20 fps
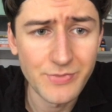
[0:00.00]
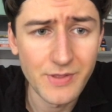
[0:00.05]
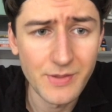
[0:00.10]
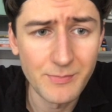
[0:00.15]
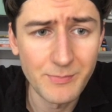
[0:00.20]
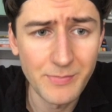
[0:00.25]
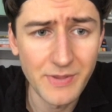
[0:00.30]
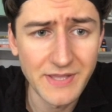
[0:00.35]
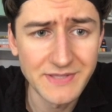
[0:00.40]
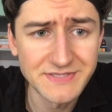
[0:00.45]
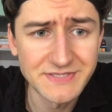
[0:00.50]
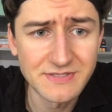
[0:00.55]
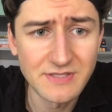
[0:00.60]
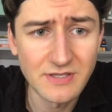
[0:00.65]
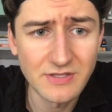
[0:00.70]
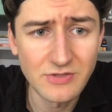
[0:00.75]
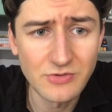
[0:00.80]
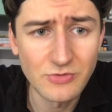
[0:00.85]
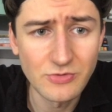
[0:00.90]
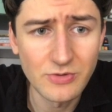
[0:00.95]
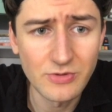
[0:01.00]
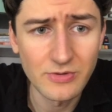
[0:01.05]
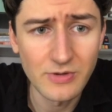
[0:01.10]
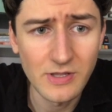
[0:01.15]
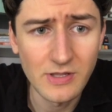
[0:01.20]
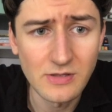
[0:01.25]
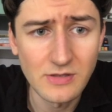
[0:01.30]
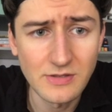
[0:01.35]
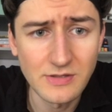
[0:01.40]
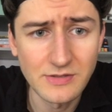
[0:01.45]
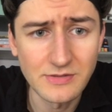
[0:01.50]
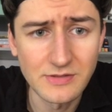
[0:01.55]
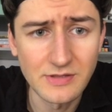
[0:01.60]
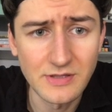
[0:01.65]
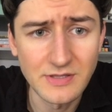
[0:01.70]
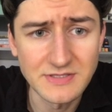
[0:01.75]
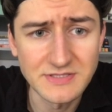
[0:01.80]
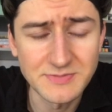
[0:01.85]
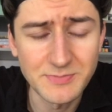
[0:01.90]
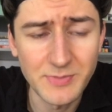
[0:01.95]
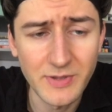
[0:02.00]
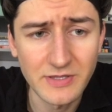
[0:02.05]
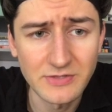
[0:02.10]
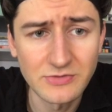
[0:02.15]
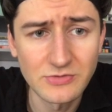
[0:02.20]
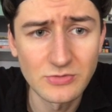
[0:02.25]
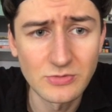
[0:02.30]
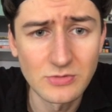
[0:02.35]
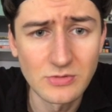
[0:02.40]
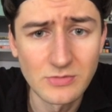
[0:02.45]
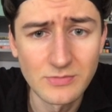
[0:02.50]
paste the URL in the inspect tool,